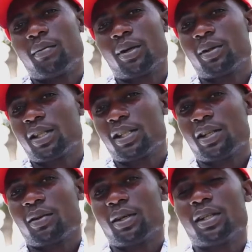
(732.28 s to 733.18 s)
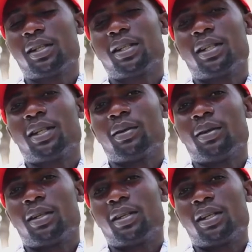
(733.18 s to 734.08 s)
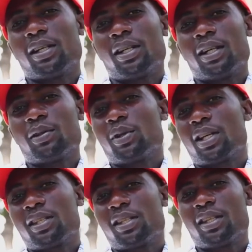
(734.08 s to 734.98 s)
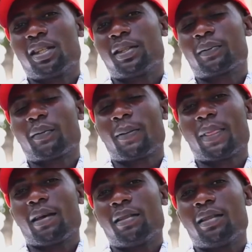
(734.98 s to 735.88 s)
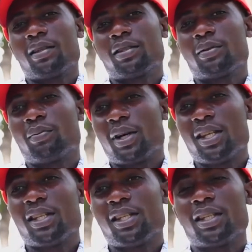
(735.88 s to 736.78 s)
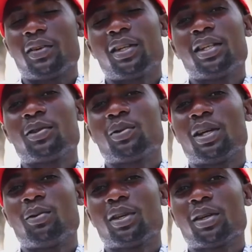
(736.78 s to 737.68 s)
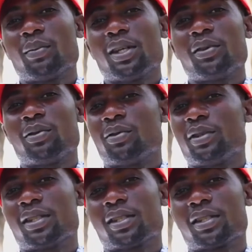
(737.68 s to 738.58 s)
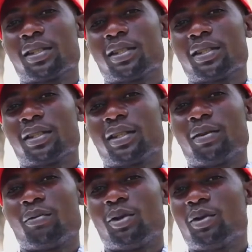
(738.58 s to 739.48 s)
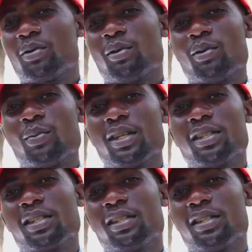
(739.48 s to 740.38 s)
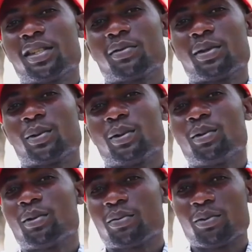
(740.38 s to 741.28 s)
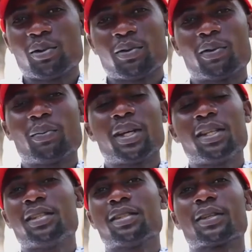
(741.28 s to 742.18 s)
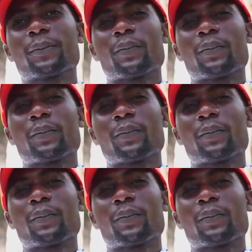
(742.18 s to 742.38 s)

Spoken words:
because as we can say that money nowadays, we are looking money on trees. We used to look monies in industries, we look for monies